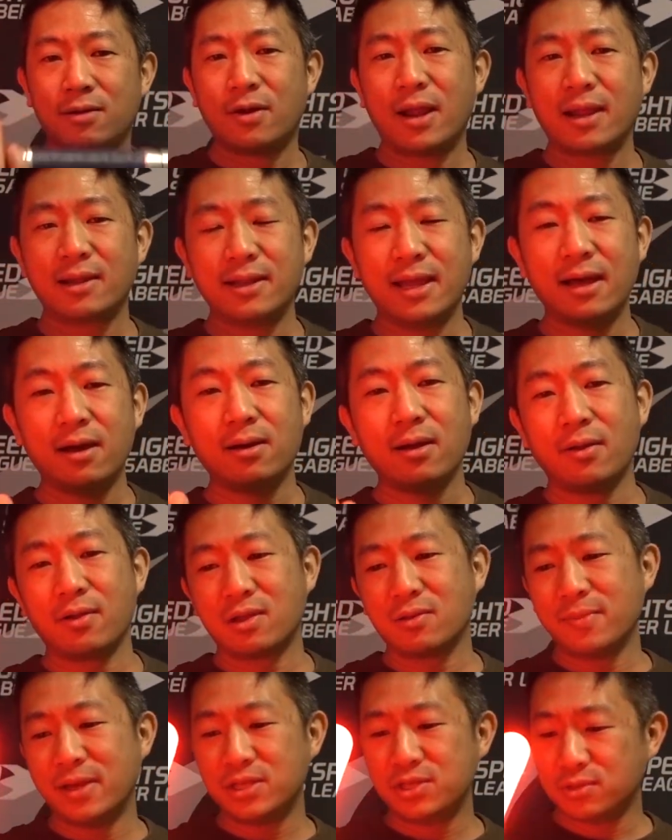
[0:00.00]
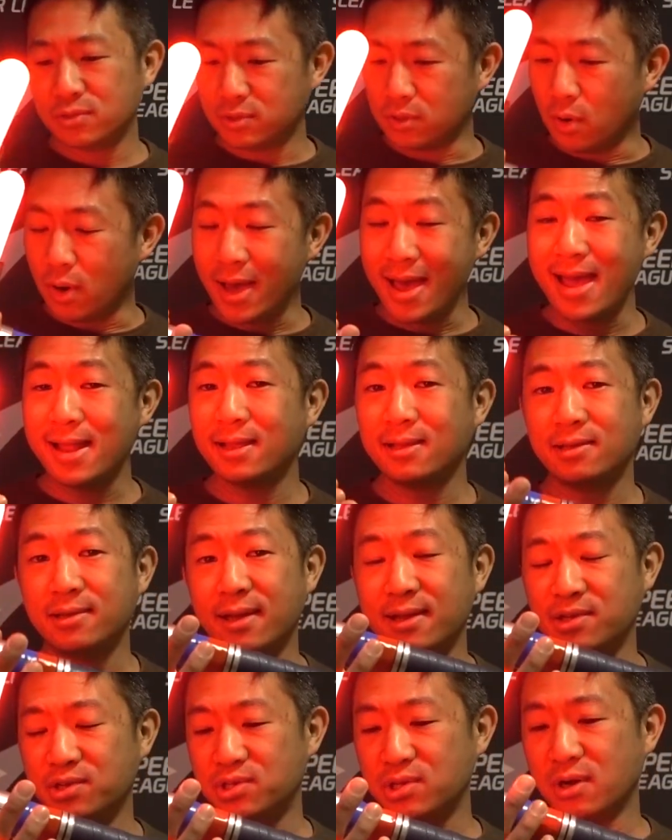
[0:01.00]
right now, I recommend you go ahead and
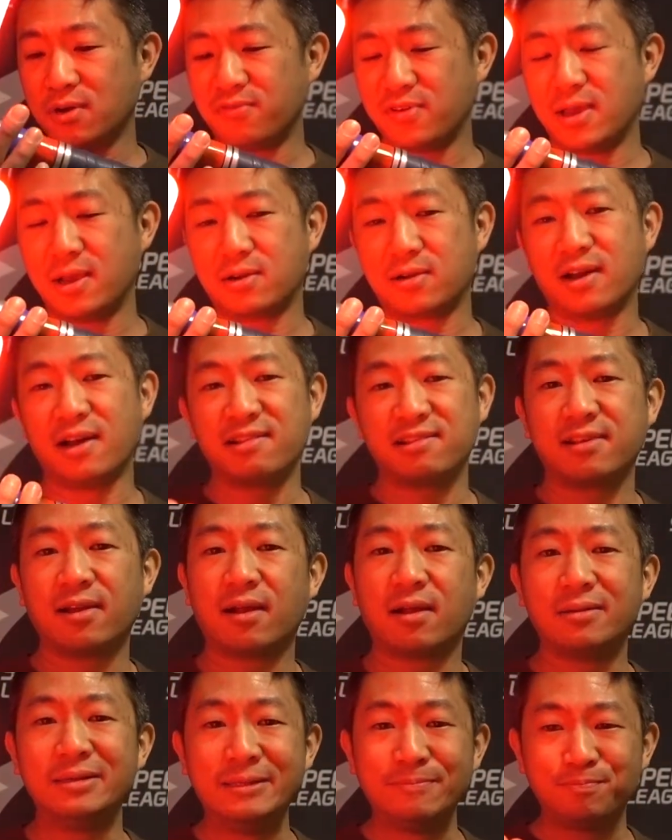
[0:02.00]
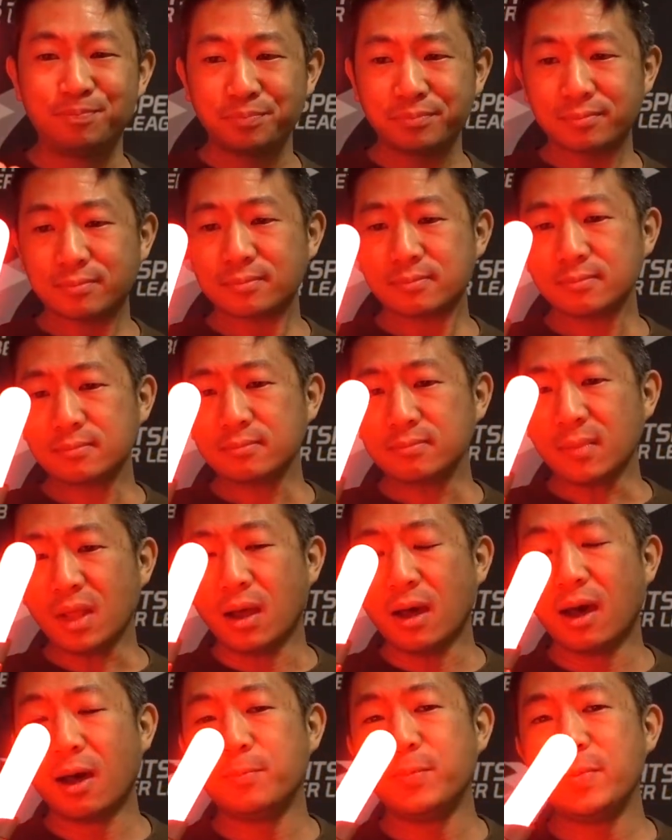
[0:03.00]
get yourself a crossguard.
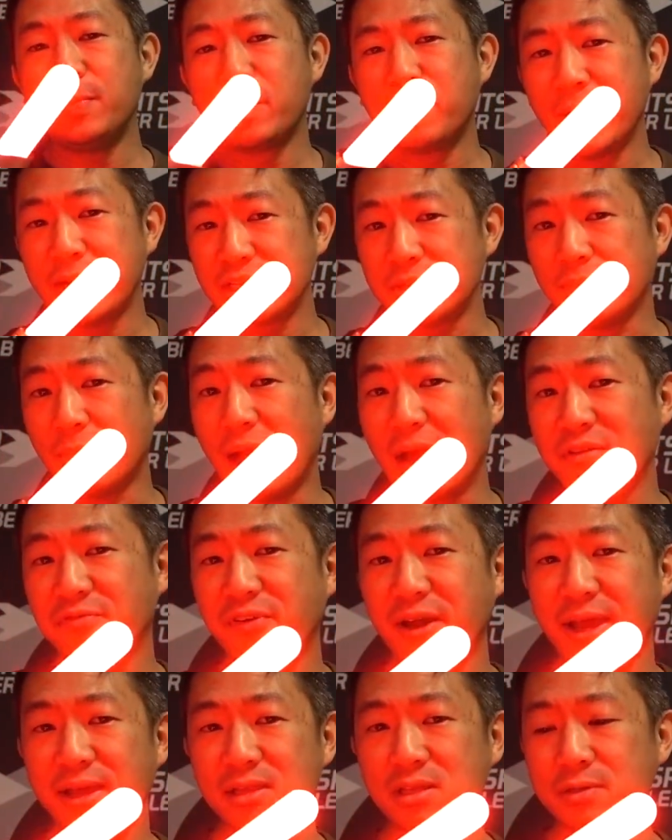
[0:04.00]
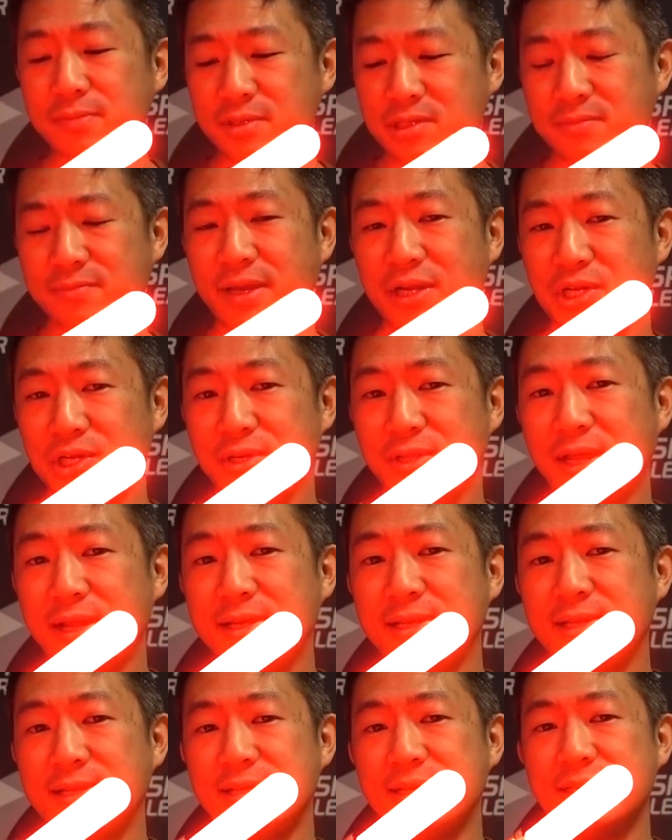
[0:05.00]
Be prepared to modify it a little bit to make sure
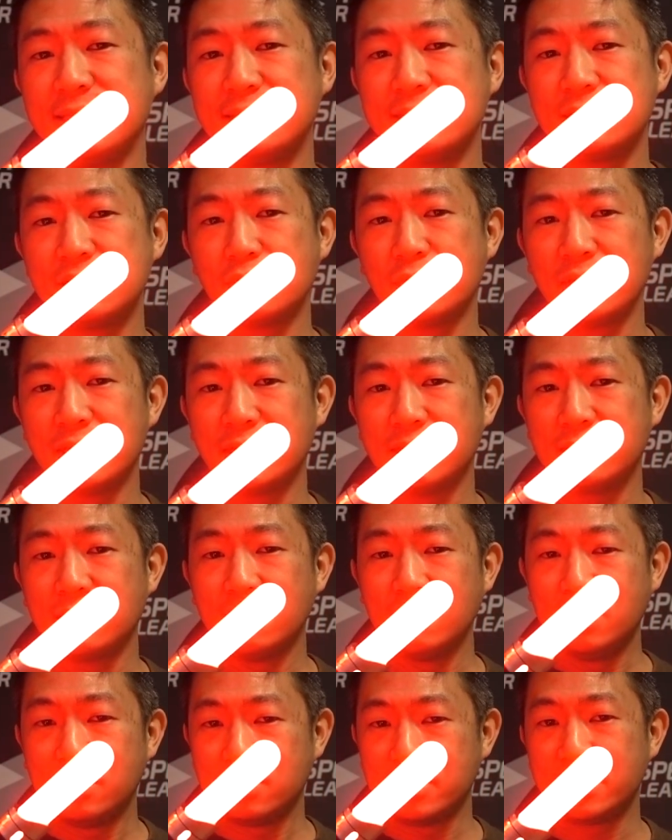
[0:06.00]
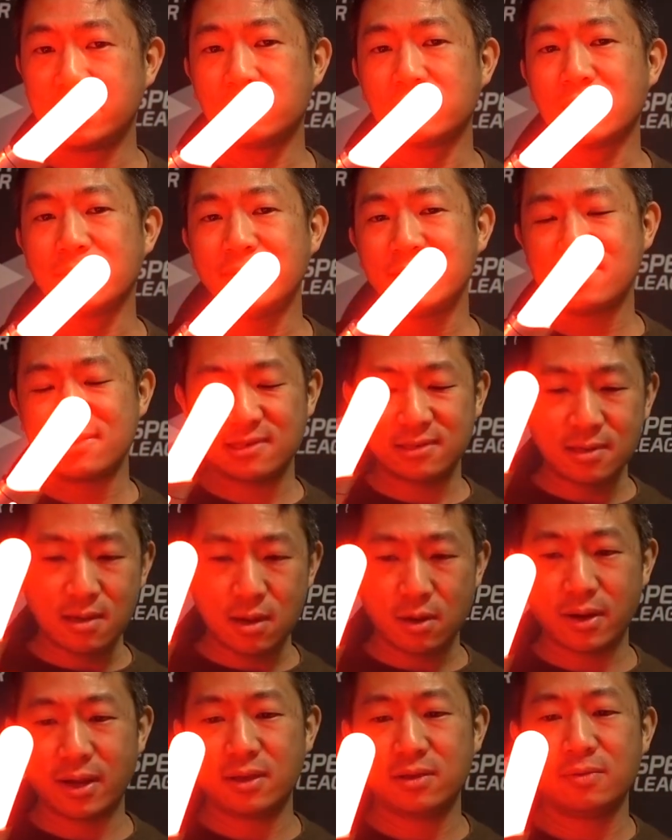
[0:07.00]
that it is within legal limits.
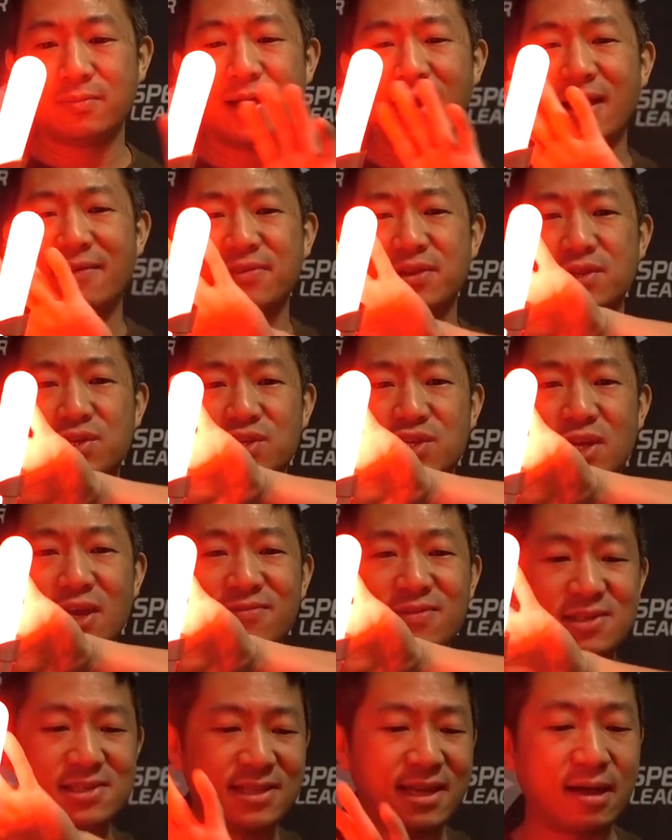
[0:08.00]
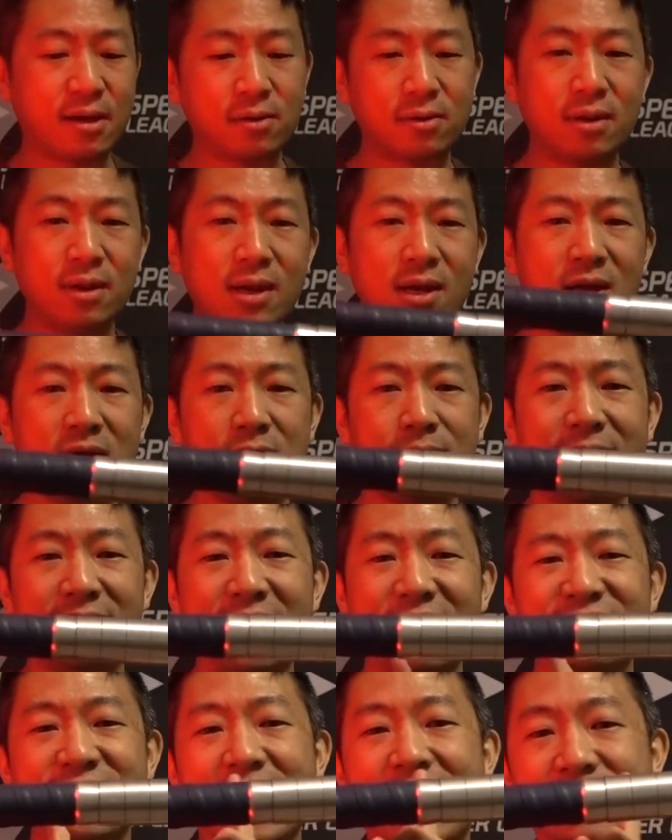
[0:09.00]
Right? You might have to shave this down. You might
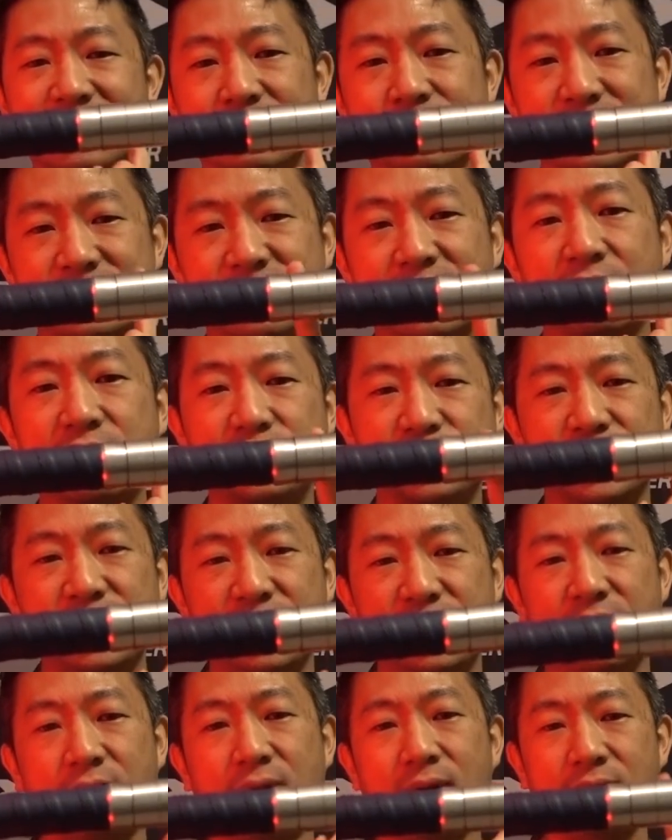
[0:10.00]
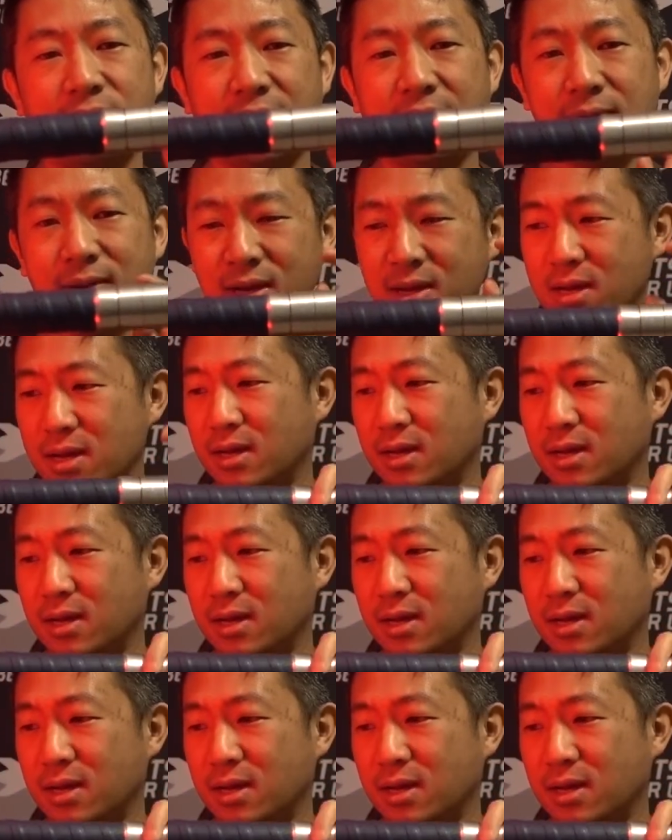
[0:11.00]
have to add some extenders here. Okay.